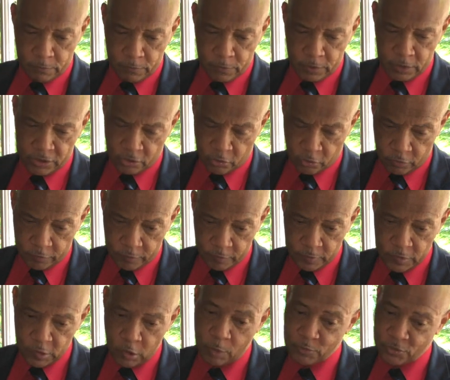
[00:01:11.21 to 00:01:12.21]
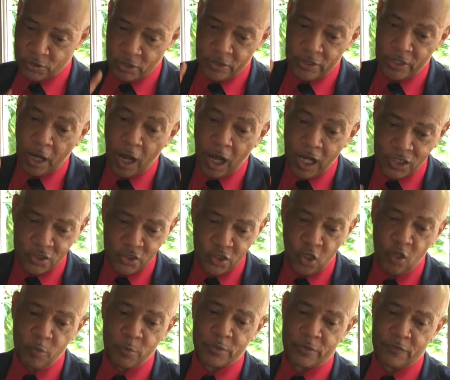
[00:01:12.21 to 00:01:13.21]
No, I'm sorry,
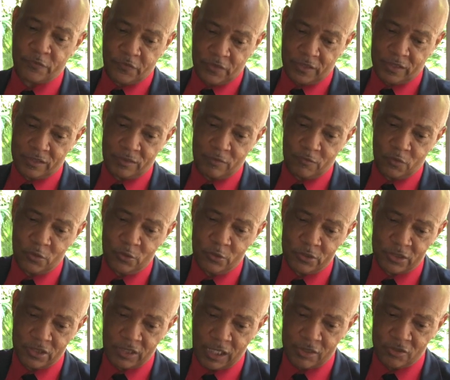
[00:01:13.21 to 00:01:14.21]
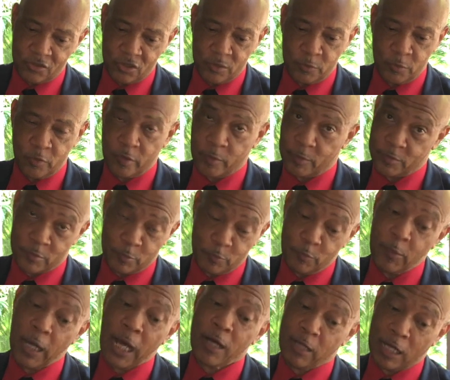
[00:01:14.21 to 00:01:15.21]
October the 5th. Of course, October.
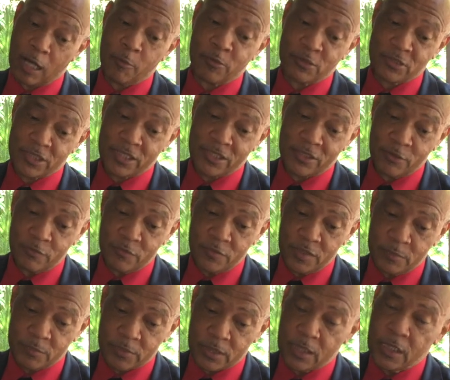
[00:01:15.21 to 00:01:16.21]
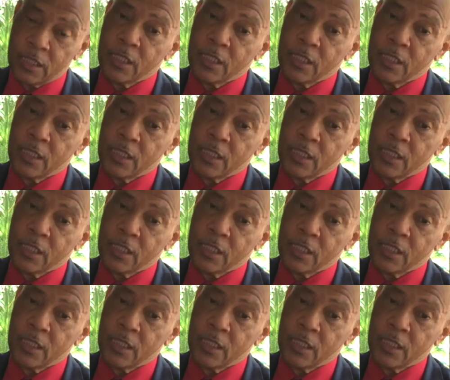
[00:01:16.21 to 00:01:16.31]
I almost said November.